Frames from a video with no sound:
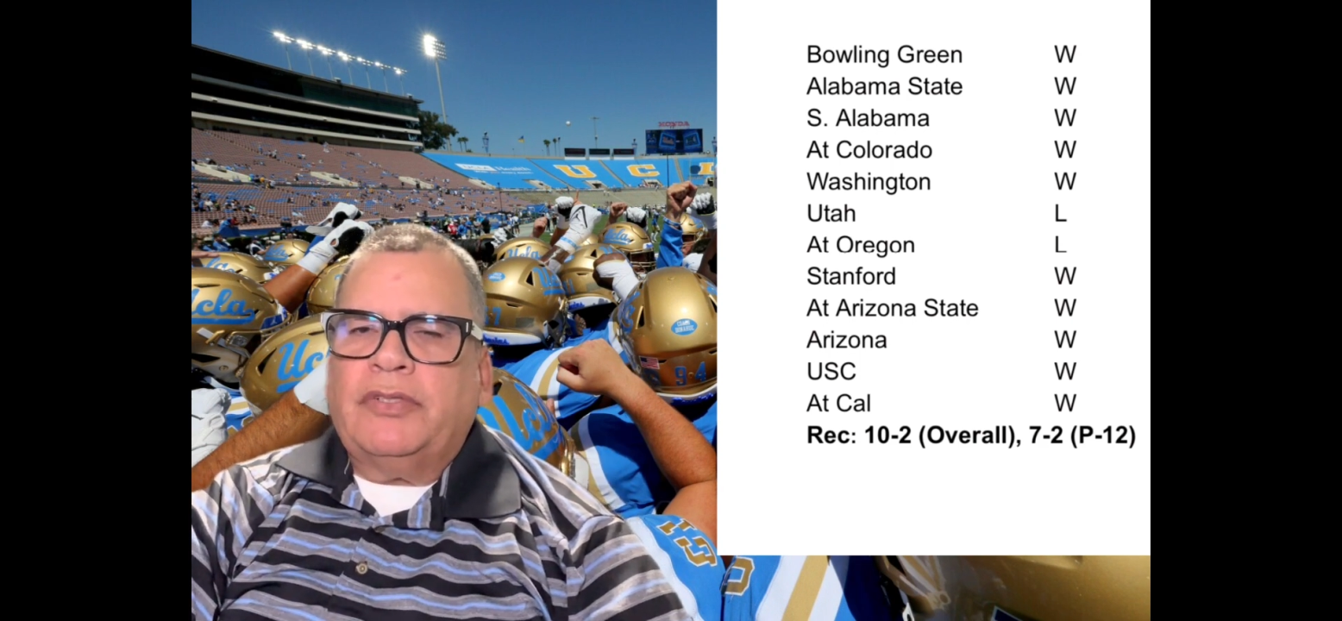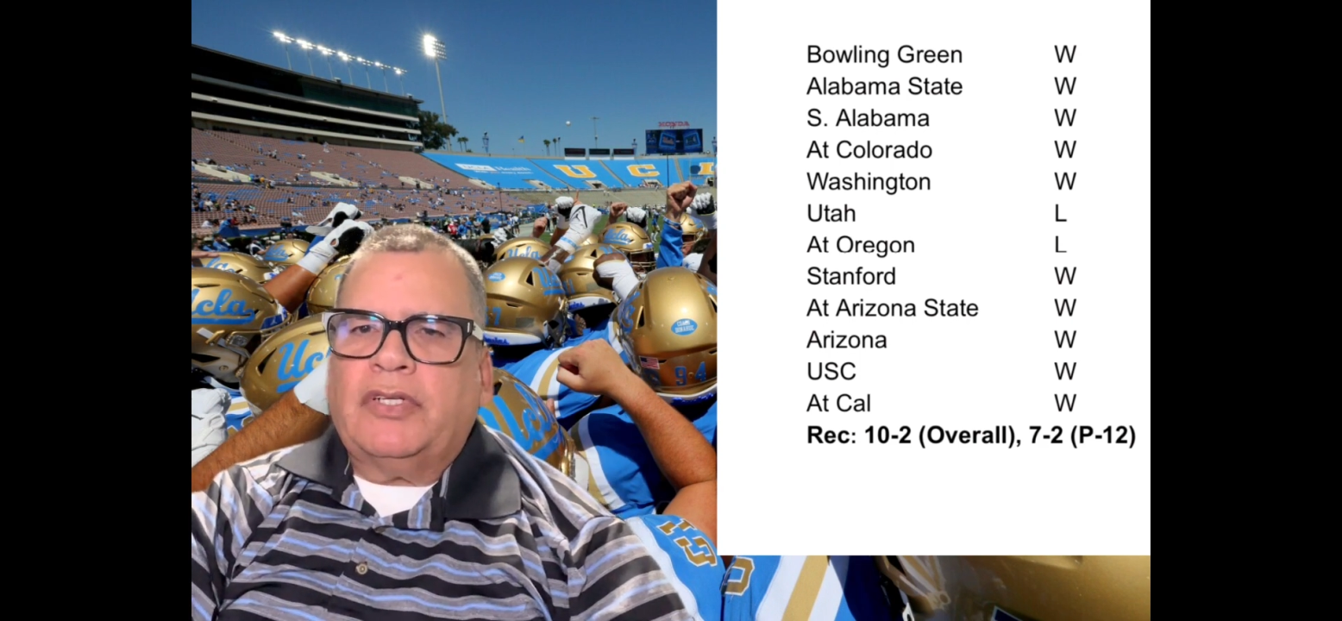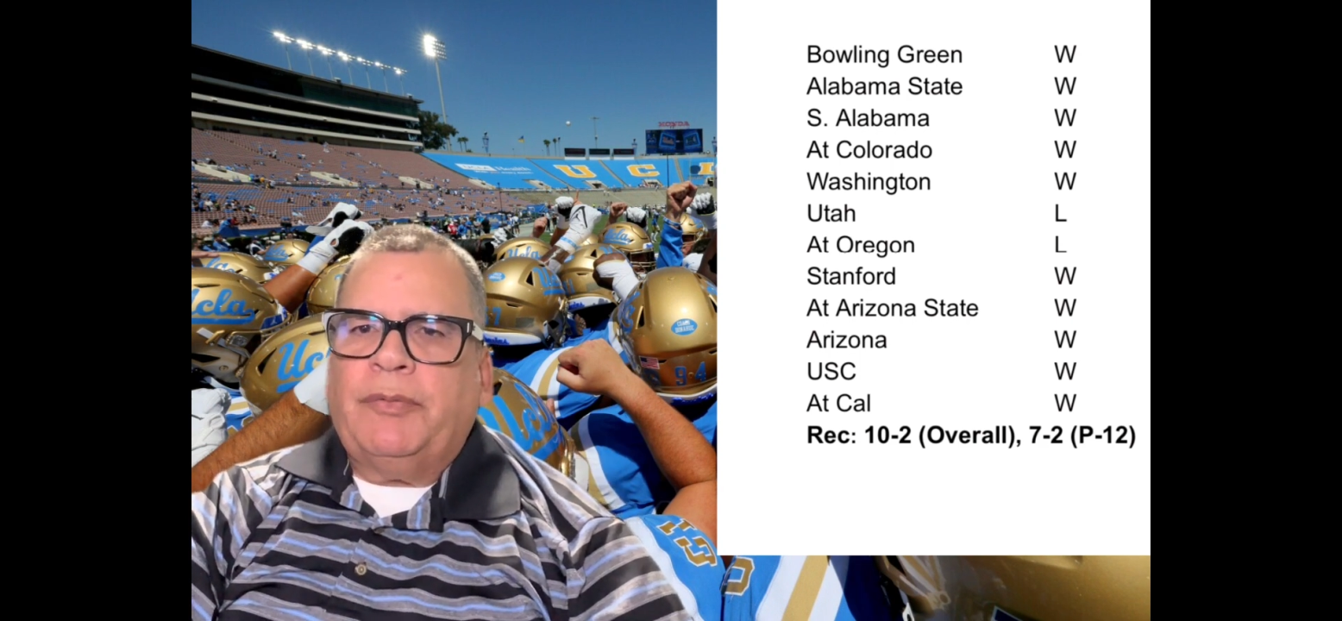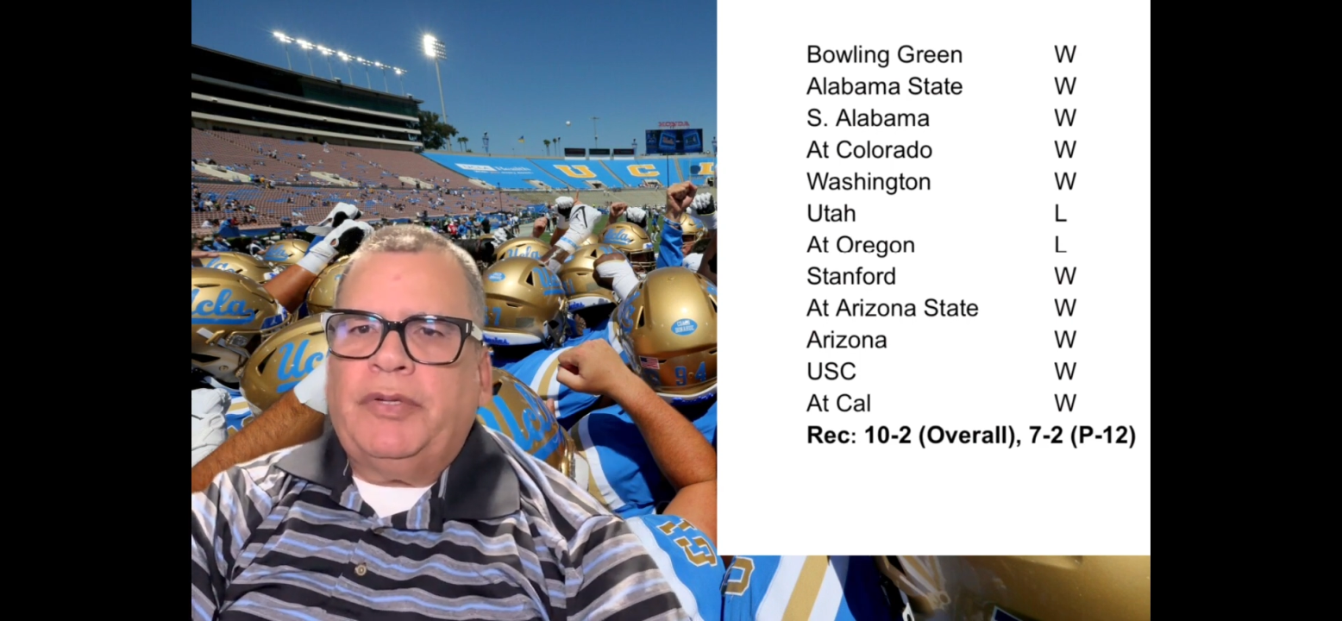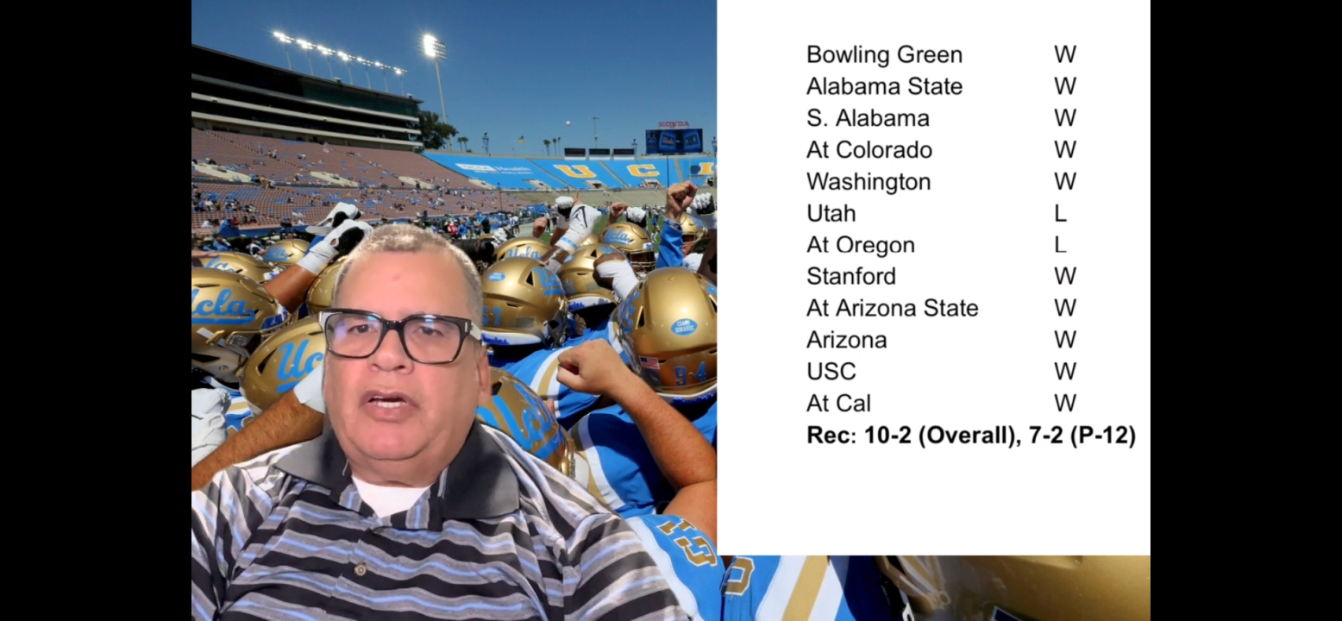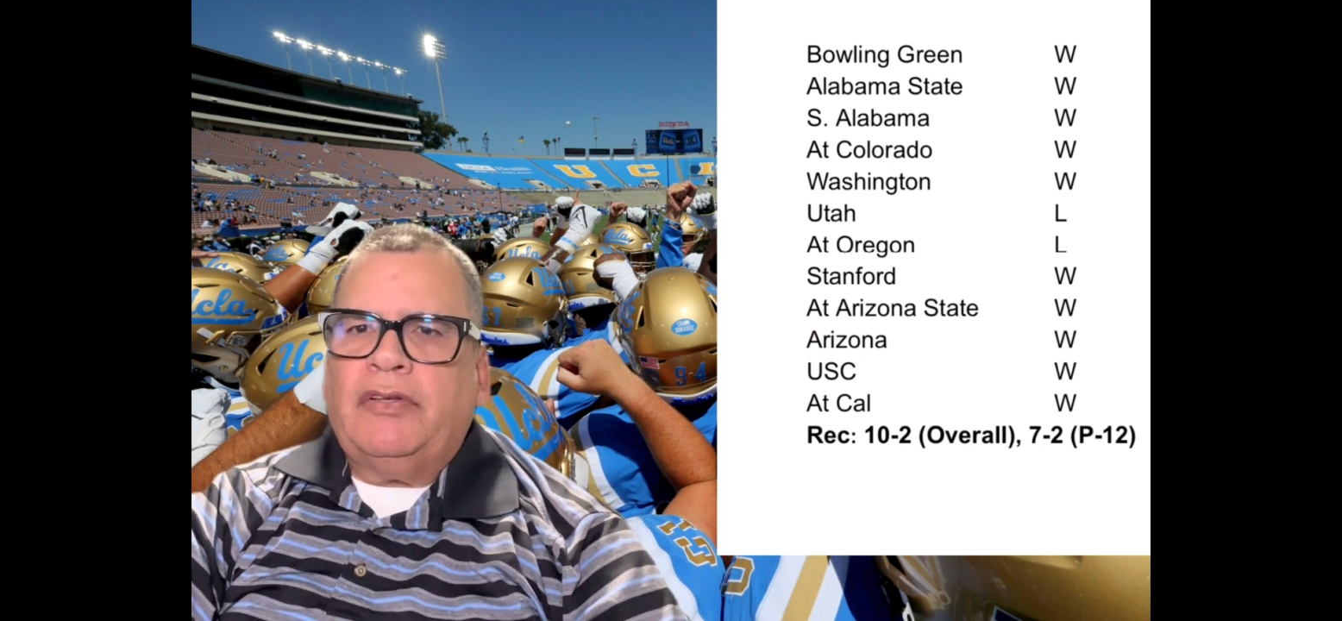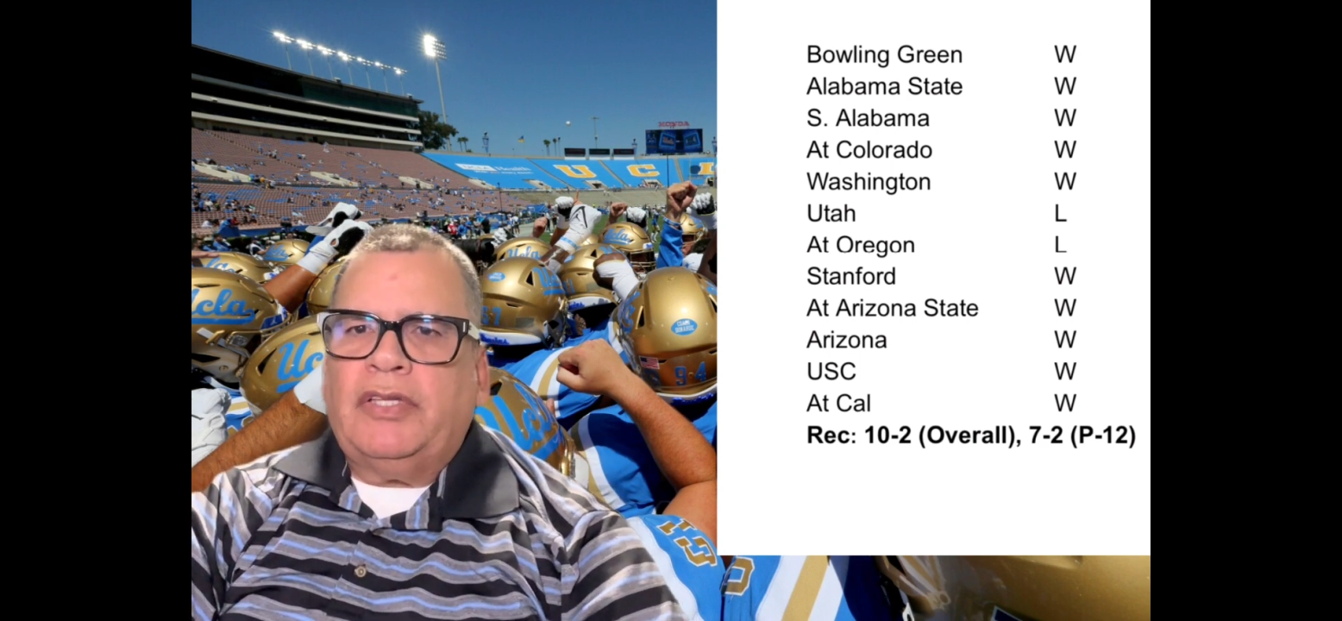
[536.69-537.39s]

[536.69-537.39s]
coming up.